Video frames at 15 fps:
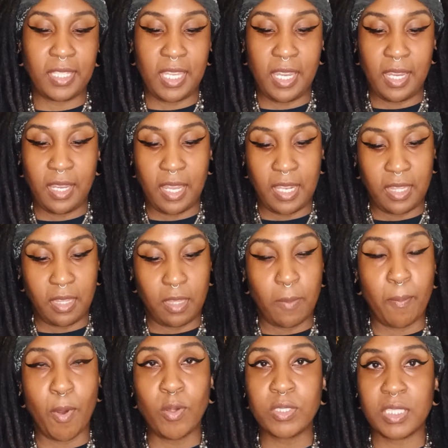thing, and the
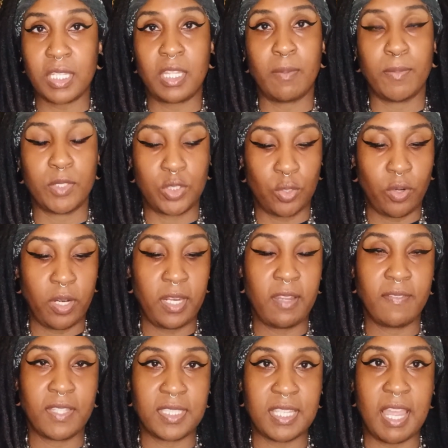majority
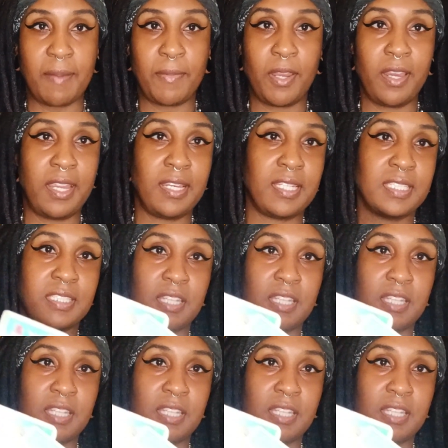of the time they're in this